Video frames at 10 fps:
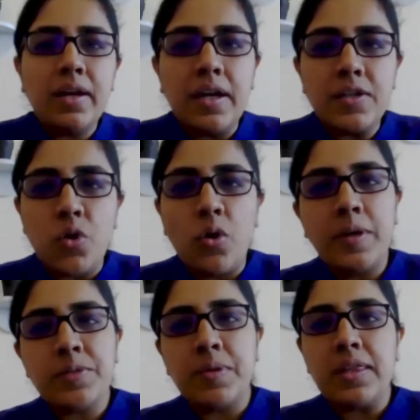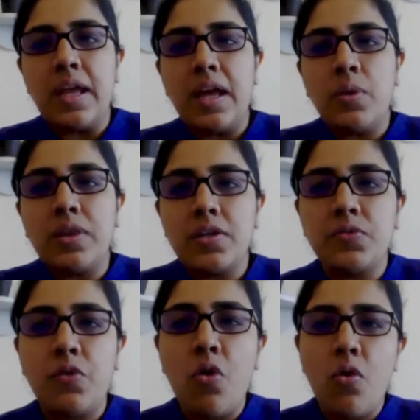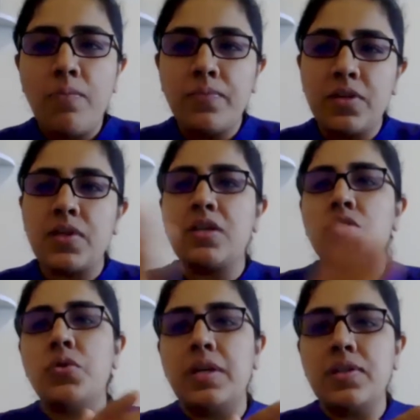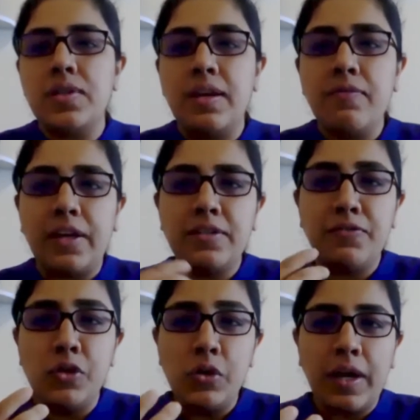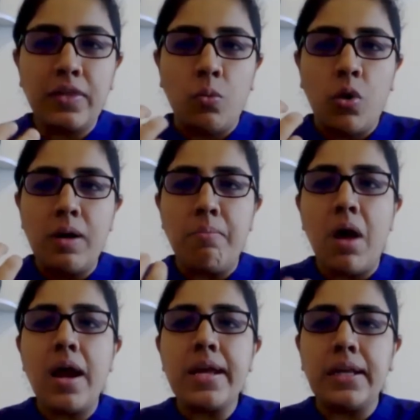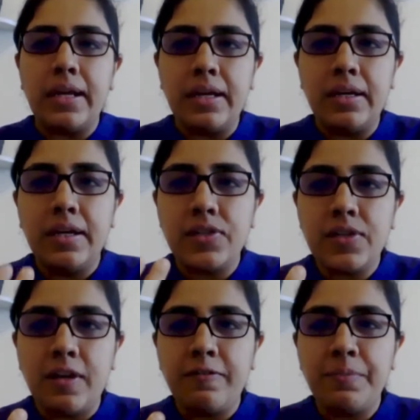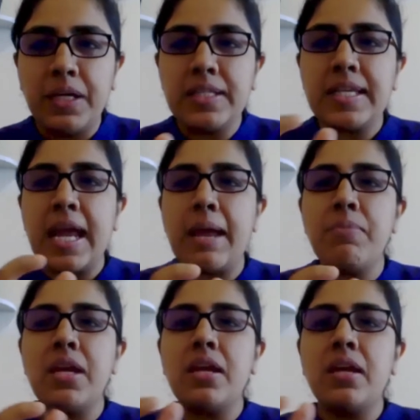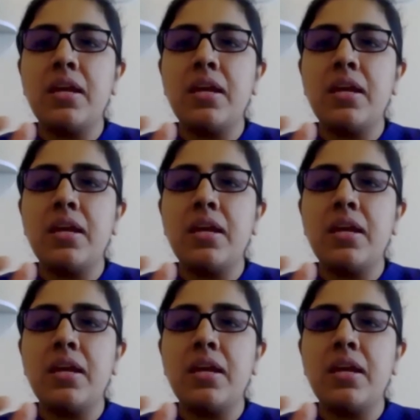has always been there with us from the centuries. In fact, if you look at the word migraine, itself means hemi